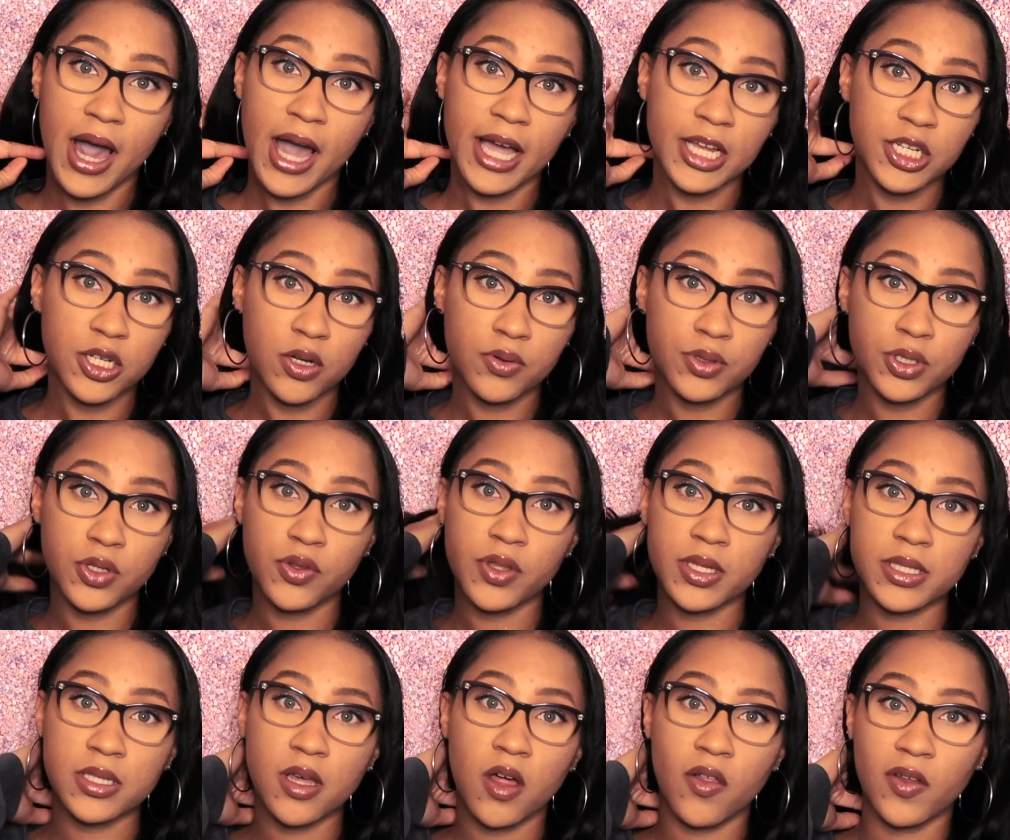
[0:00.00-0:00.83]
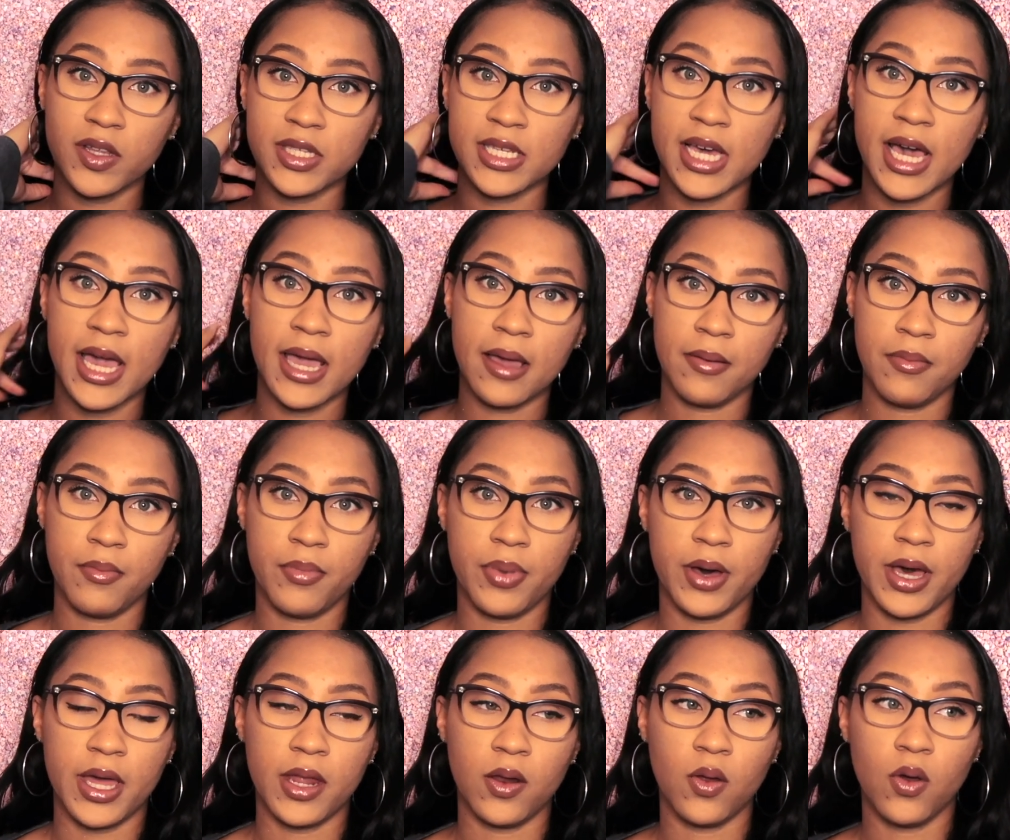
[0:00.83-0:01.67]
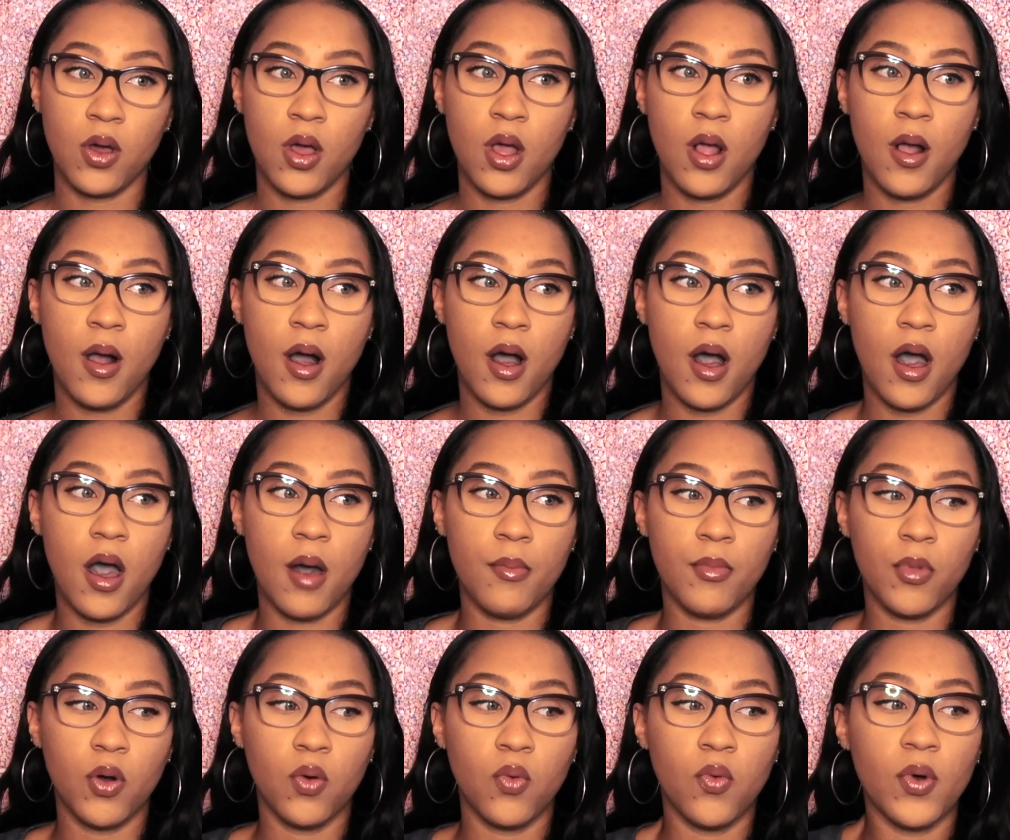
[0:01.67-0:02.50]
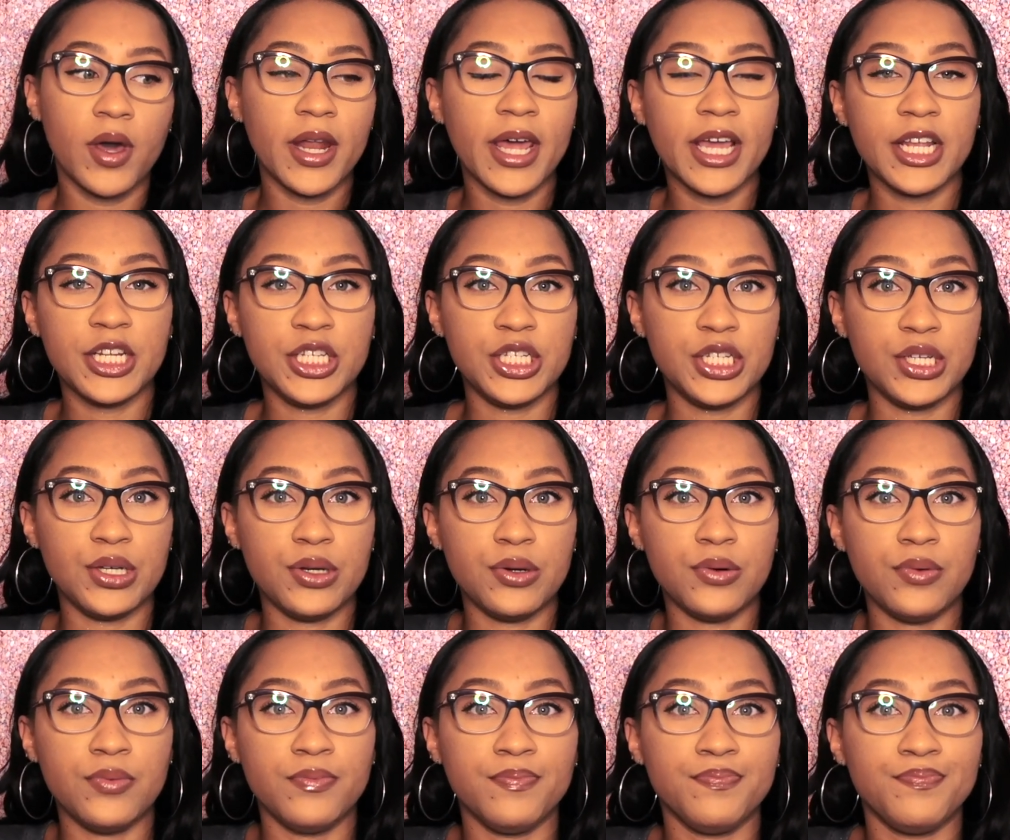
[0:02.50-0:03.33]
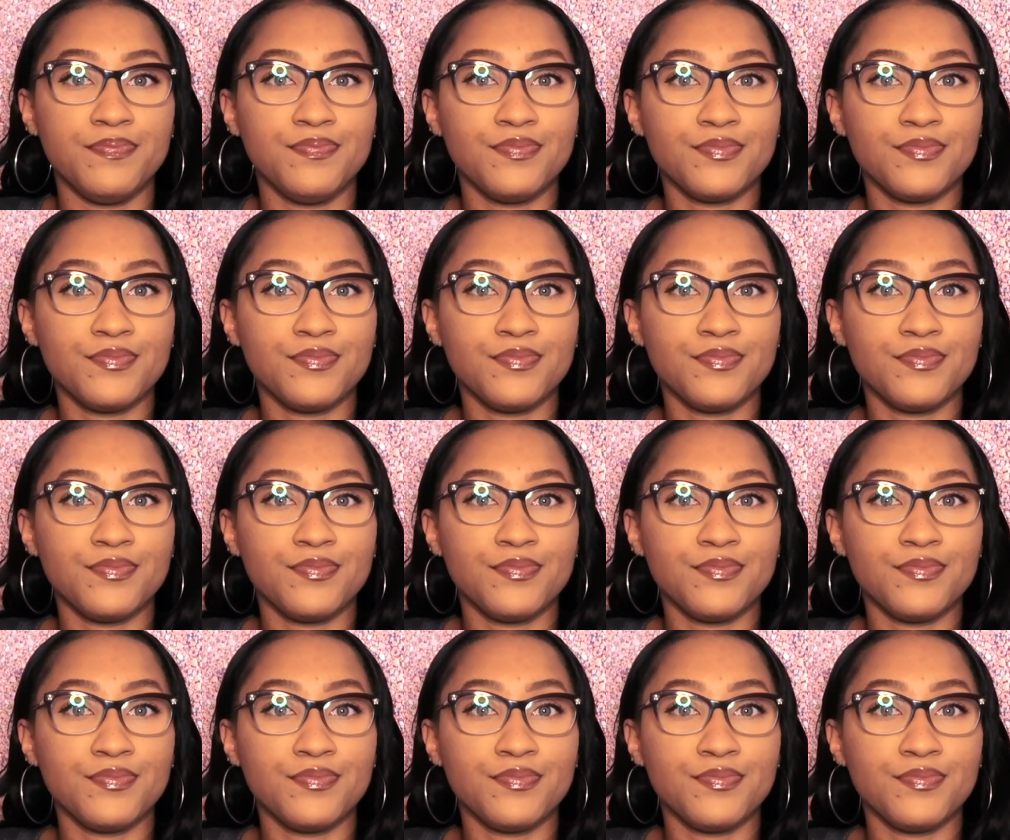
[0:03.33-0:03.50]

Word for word: I don't do this all the time, but um, when I do,